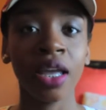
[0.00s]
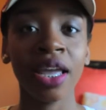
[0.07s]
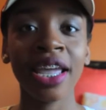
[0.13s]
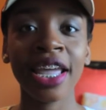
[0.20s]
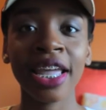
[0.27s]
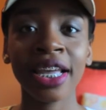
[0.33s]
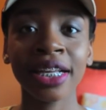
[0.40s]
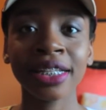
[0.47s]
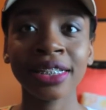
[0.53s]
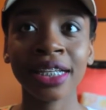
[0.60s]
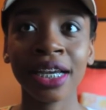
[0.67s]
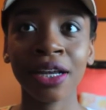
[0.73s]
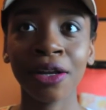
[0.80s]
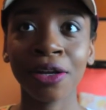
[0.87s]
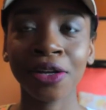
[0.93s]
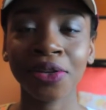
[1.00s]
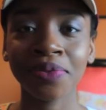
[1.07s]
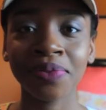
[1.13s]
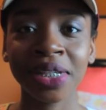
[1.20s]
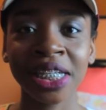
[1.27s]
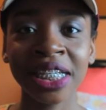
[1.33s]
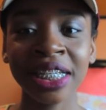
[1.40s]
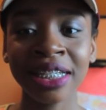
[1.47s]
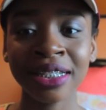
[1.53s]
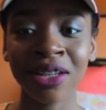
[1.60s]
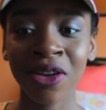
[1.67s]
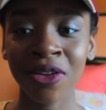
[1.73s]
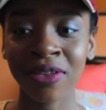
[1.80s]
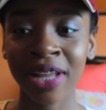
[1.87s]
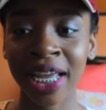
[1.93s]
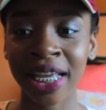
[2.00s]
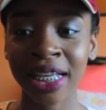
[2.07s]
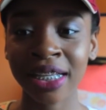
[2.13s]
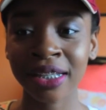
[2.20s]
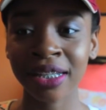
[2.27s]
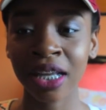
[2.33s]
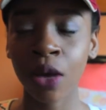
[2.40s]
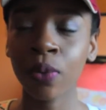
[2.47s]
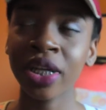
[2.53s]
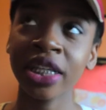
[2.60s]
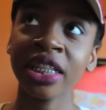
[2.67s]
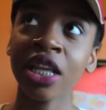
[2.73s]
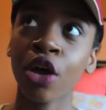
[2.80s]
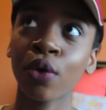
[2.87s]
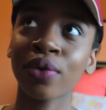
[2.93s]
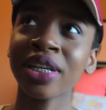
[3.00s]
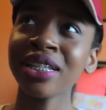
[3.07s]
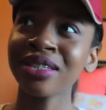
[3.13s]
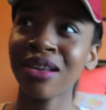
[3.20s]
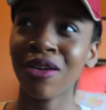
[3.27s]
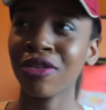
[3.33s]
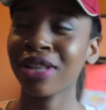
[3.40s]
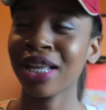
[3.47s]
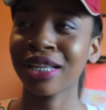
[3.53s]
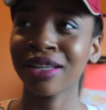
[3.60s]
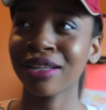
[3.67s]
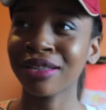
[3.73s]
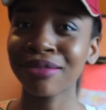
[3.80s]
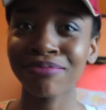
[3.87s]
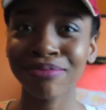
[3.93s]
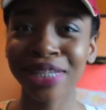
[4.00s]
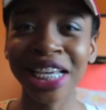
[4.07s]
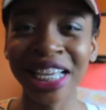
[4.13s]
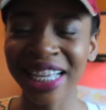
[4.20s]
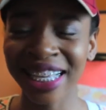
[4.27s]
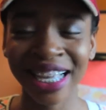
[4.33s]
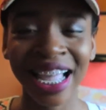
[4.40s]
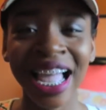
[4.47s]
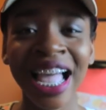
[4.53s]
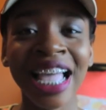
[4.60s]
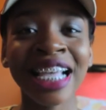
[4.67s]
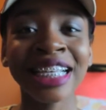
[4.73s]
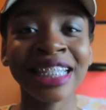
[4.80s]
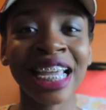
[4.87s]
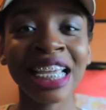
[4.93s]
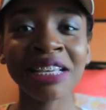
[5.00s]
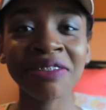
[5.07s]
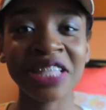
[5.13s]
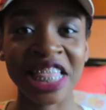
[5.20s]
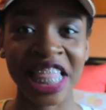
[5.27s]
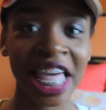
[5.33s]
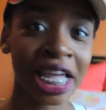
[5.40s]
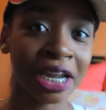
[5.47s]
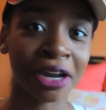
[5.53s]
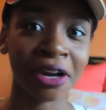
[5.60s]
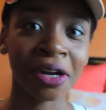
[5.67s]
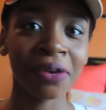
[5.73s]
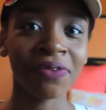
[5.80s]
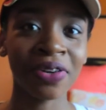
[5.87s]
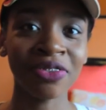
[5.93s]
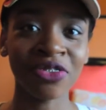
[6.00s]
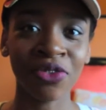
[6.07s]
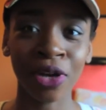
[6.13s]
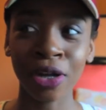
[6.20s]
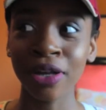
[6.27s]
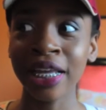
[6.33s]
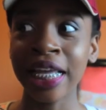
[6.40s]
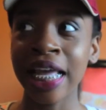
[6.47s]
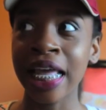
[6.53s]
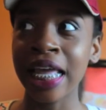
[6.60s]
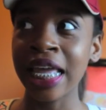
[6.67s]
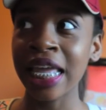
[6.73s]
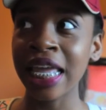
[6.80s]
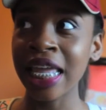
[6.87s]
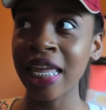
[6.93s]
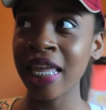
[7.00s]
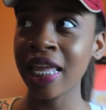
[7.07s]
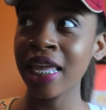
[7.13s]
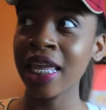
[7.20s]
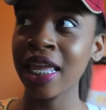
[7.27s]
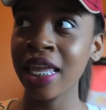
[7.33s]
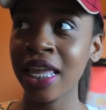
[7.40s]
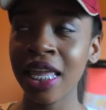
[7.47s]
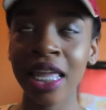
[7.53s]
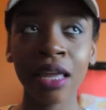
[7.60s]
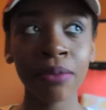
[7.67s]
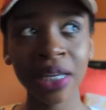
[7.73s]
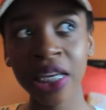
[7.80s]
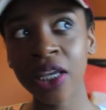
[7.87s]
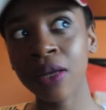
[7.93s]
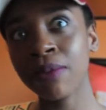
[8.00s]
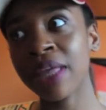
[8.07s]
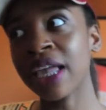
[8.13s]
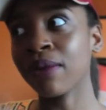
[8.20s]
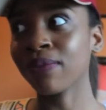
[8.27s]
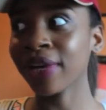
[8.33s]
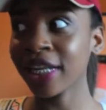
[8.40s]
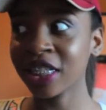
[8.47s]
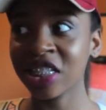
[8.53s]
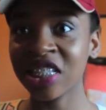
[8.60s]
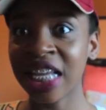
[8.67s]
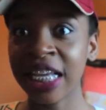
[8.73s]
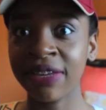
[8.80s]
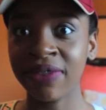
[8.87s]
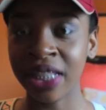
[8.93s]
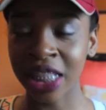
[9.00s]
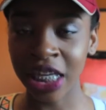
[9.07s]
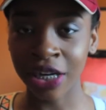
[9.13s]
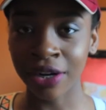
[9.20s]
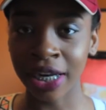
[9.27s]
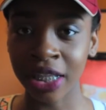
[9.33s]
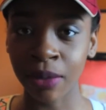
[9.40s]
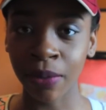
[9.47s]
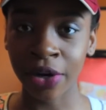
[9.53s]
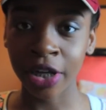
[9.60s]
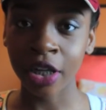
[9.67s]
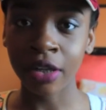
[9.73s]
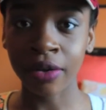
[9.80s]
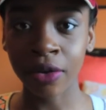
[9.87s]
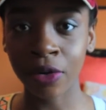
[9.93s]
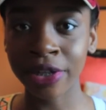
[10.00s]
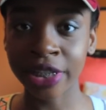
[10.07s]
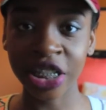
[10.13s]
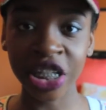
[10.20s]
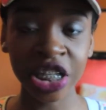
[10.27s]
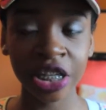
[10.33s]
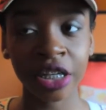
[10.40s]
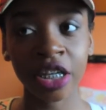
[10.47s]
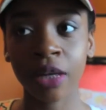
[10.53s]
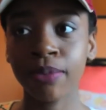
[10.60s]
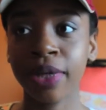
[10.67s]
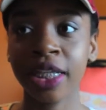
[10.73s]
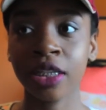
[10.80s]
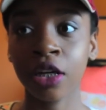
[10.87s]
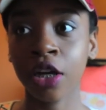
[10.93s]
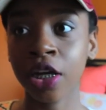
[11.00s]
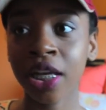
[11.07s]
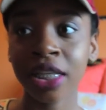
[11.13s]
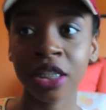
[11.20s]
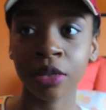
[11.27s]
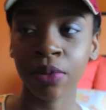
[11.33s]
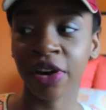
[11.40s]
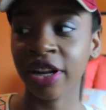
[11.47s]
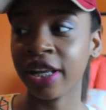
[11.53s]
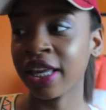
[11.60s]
And he's all like, well, no, he's not all like nothing. He's not even there, first of all. Eminem and Ranch is not even there at the party. Of course, she couldn't come because of her cousin's party.